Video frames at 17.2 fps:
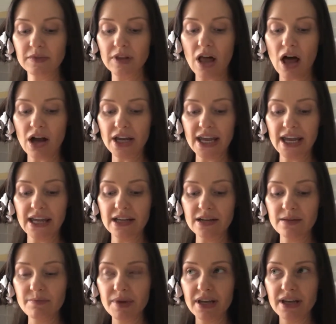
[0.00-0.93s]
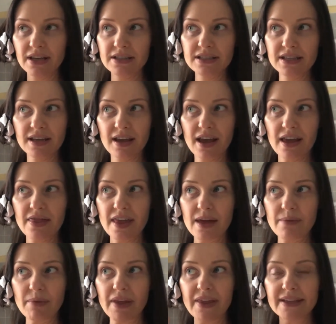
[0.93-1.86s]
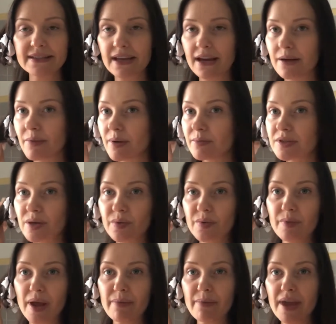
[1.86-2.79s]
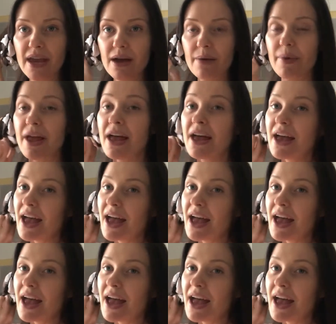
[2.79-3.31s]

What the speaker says: lock in a bit, and then by the time I'm done with my makeup,